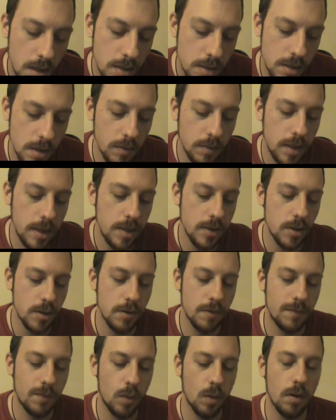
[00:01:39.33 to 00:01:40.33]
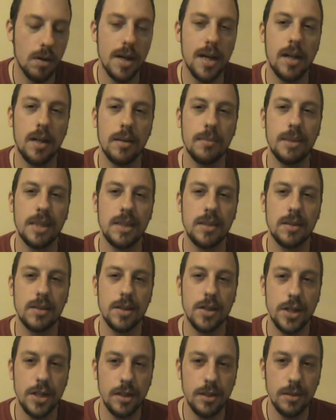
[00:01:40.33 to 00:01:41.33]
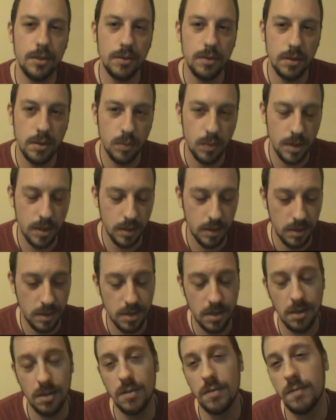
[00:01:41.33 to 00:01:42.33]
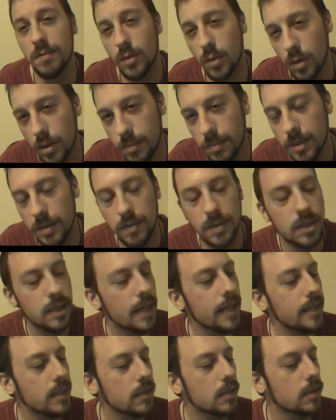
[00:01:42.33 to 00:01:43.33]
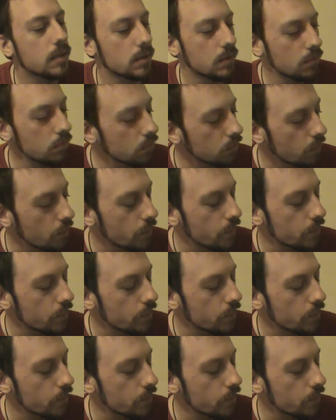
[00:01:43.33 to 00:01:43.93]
So these are the four elements used within certain forms of Satanism.